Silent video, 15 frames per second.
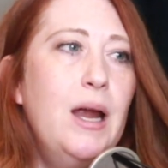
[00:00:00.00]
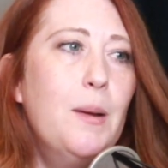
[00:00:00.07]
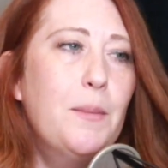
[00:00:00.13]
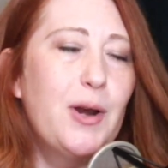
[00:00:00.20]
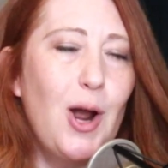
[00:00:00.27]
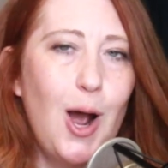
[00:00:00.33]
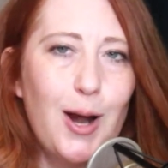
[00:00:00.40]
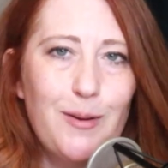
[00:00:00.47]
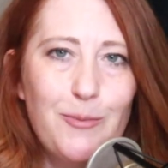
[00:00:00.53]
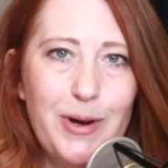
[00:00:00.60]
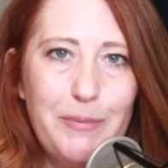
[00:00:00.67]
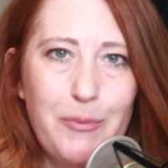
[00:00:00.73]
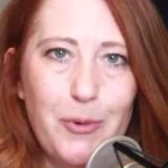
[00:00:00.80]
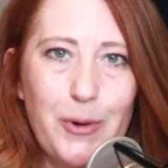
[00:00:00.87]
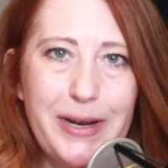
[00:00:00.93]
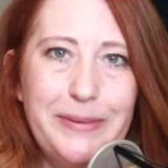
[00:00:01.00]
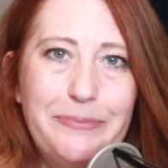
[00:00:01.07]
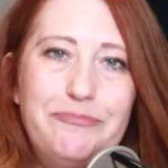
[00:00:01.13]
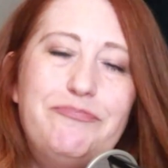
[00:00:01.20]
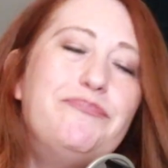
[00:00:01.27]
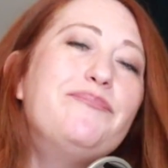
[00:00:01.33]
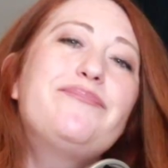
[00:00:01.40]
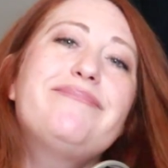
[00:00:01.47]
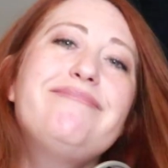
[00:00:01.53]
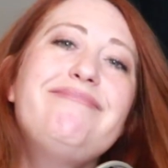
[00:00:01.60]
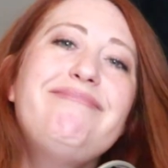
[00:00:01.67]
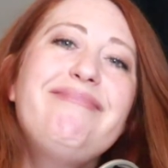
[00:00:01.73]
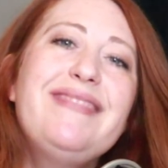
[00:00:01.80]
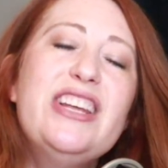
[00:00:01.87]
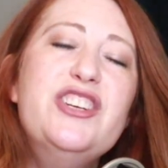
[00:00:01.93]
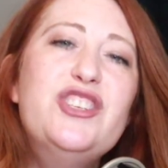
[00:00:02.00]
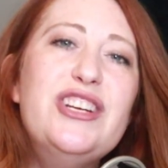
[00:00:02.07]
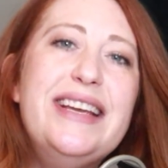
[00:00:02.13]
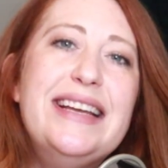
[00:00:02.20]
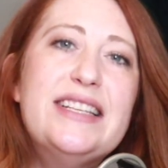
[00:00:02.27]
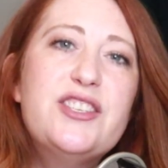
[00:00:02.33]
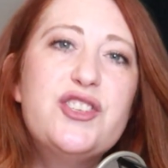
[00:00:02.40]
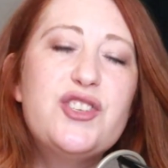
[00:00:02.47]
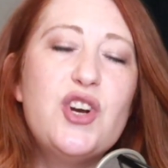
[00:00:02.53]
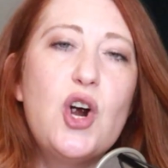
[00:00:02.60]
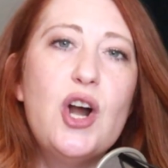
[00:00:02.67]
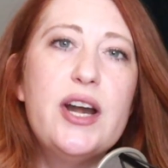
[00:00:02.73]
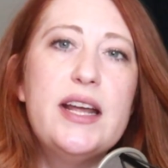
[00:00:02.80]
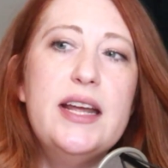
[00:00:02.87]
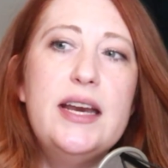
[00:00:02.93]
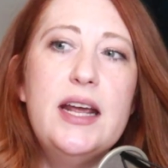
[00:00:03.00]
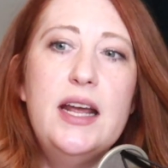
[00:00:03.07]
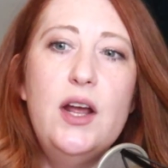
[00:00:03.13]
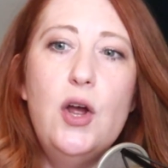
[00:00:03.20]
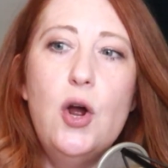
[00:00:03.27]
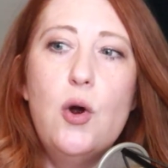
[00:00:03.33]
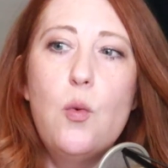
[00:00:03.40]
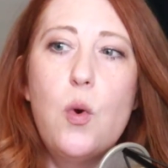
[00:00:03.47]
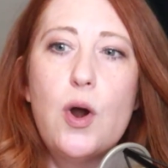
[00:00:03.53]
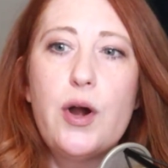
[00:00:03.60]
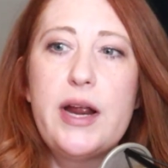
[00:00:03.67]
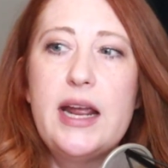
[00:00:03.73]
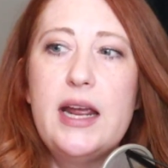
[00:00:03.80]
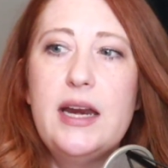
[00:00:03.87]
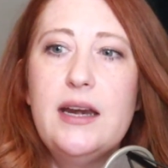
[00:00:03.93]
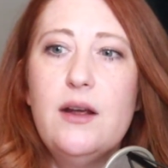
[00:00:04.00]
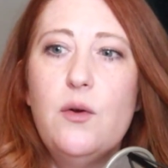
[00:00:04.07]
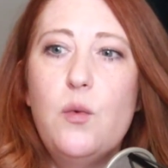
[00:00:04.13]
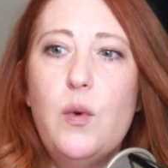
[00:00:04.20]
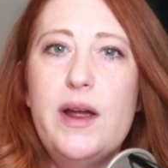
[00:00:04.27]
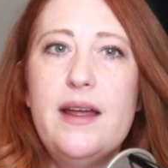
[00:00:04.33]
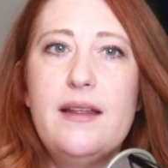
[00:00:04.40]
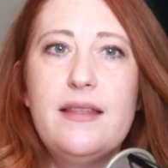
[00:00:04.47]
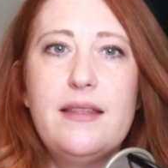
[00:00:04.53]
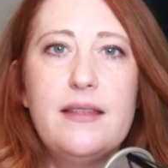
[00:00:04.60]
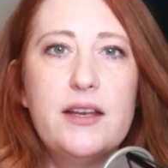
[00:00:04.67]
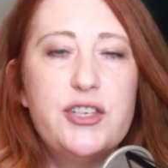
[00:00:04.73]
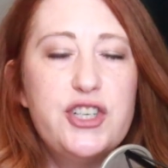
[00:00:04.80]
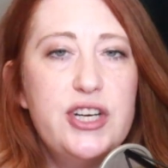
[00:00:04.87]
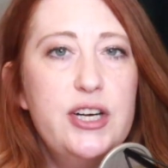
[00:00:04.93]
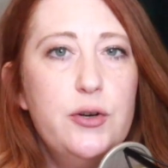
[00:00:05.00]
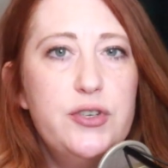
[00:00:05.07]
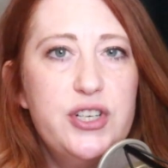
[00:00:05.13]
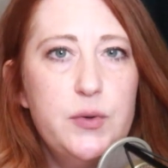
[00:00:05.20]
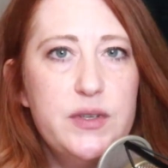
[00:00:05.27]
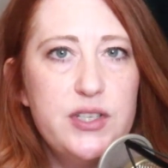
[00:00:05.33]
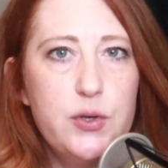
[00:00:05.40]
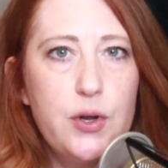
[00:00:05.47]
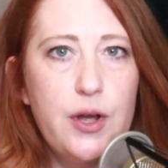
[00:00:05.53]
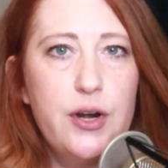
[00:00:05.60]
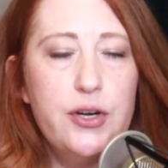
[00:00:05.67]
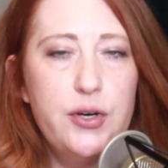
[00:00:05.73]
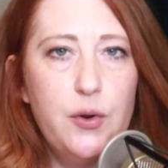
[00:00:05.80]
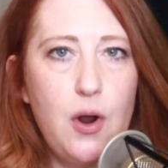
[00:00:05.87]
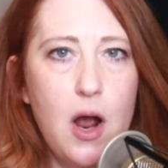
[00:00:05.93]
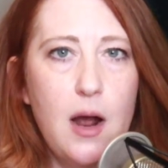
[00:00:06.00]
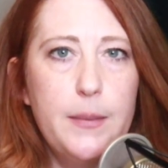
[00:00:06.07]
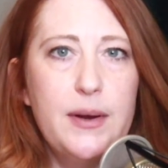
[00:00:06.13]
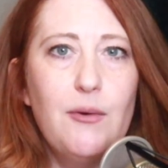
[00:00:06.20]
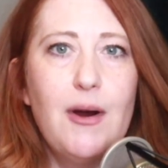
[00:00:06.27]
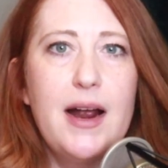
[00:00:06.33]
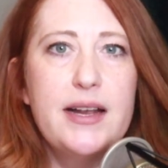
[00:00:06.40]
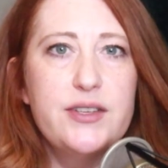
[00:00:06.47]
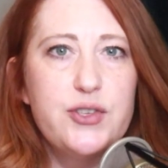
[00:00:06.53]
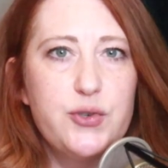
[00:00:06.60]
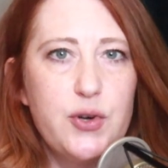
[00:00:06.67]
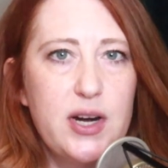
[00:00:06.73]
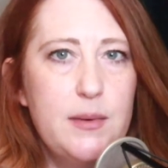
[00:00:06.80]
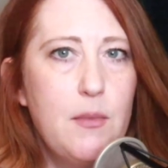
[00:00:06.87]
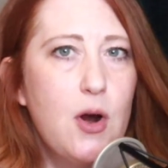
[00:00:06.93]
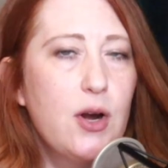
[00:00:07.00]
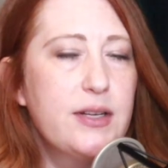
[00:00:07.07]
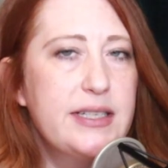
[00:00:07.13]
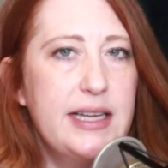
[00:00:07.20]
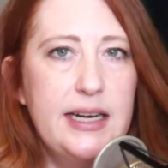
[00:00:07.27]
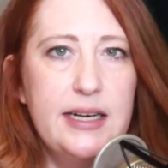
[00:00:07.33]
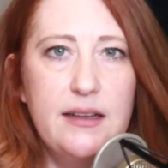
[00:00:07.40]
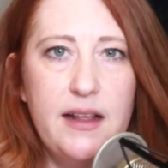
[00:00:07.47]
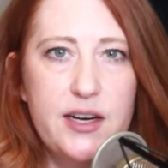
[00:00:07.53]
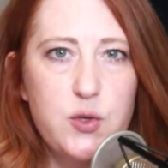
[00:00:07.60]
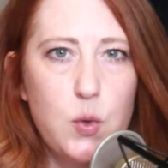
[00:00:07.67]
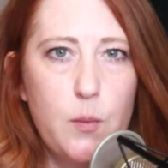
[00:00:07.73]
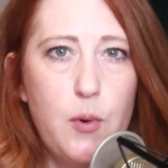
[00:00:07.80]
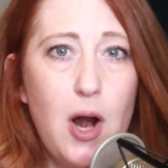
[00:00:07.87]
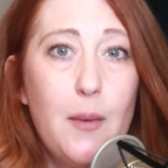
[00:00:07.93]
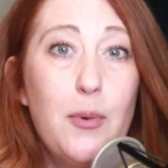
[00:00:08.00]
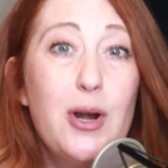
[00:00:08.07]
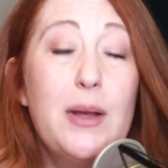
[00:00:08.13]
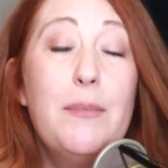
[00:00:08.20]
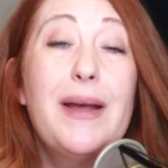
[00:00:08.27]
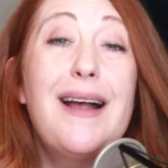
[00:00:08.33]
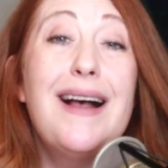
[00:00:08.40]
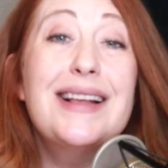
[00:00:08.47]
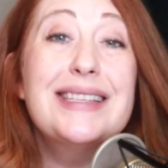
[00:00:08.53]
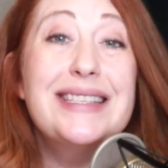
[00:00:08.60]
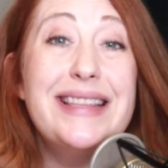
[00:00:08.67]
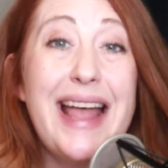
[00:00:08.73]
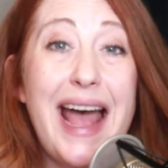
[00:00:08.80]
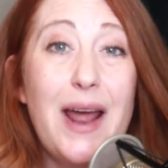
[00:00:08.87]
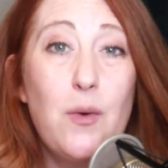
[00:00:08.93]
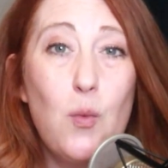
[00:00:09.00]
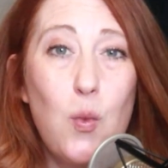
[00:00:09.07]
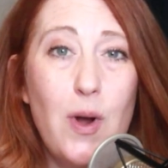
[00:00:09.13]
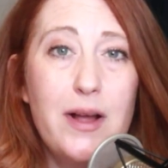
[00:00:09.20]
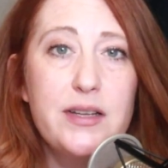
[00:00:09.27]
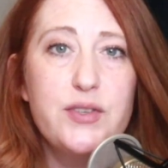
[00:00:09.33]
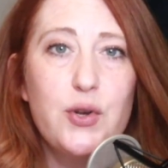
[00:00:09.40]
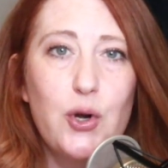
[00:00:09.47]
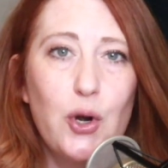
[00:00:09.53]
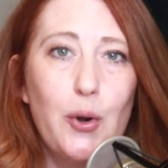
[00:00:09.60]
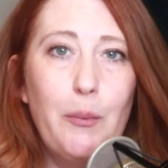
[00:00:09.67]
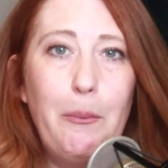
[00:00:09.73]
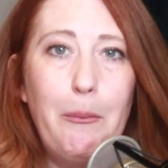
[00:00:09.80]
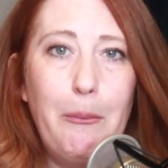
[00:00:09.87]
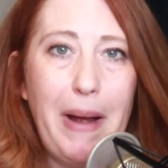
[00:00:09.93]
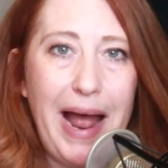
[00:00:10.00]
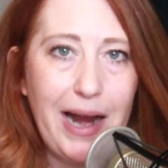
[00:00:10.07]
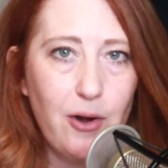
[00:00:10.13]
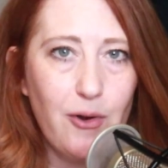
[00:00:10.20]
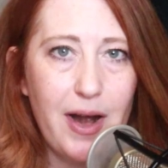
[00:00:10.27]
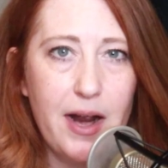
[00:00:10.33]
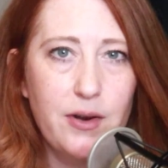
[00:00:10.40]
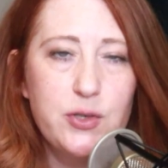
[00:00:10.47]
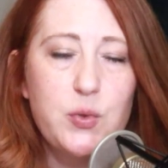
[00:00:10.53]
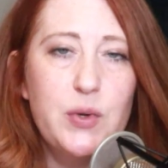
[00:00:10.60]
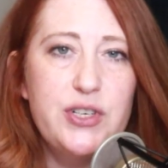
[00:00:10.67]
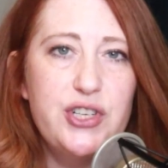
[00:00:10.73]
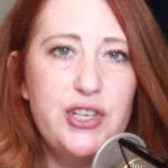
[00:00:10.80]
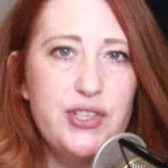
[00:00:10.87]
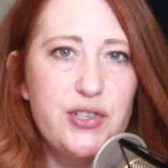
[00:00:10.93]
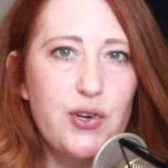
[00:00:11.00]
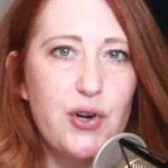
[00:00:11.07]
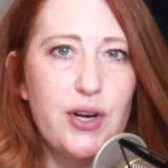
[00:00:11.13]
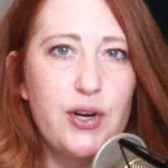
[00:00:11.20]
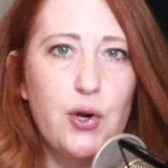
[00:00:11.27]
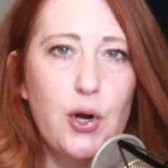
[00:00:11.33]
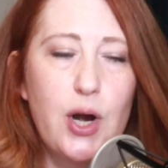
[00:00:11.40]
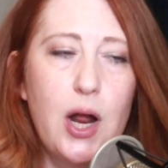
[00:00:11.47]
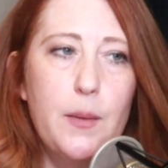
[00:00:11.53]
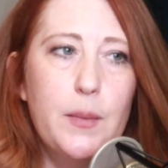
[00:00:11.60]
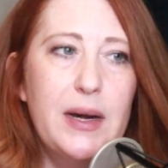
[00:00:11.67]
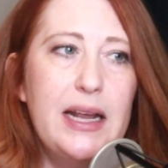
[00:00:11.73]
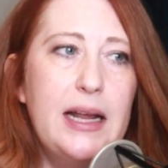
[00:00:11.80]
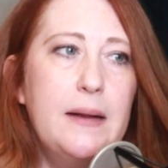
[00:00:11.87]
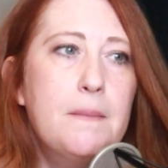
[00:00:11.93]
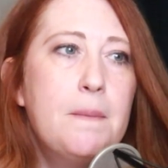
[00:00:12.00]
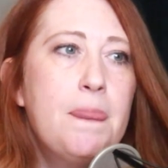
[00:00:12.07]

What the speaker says: But Autumn Witt Boyd, she had started working with, she knew she was going to do copyrights, trademarks, intellectual property, because that was her background when she started her company.